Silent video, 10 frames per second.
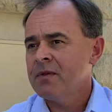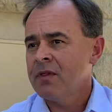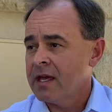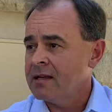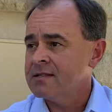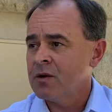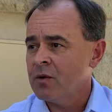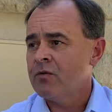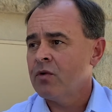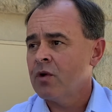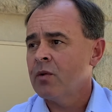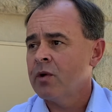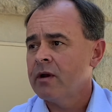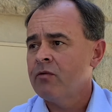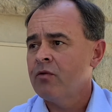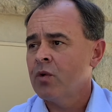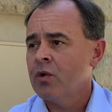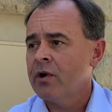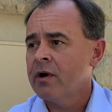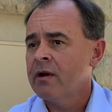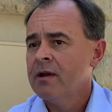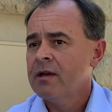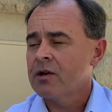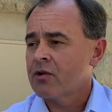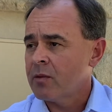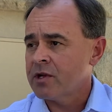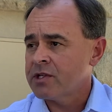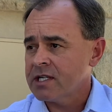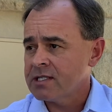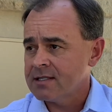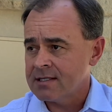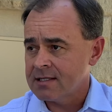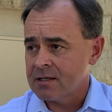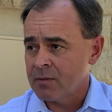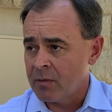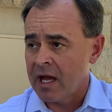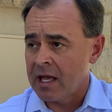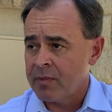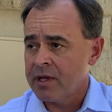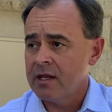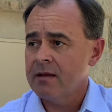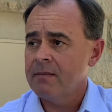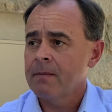things going forward for the criminal justice system, in my opinion.